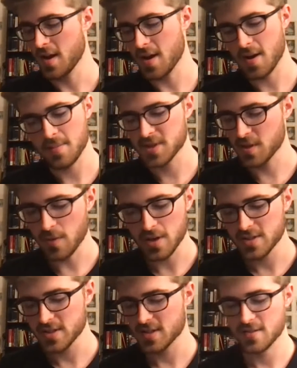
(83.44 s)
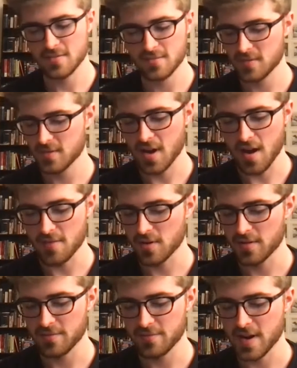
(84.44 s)
Do you want to just
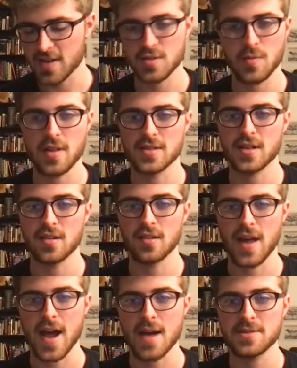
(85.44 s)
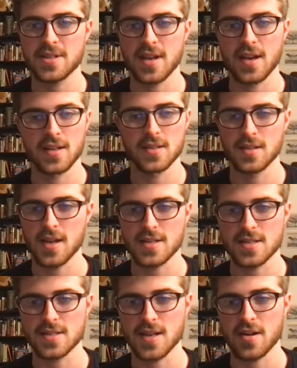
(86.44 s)
cover Venezuela's collapse and any
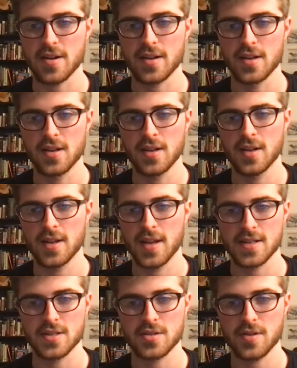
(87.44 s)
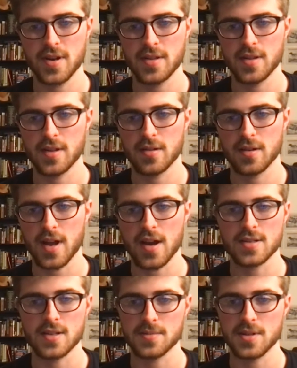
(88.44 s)
necessary history that
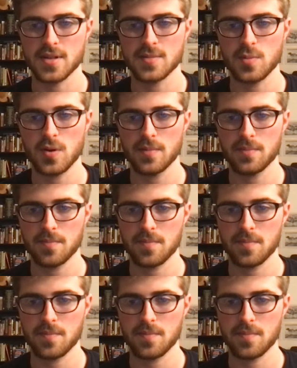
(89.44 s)
got us up to this point?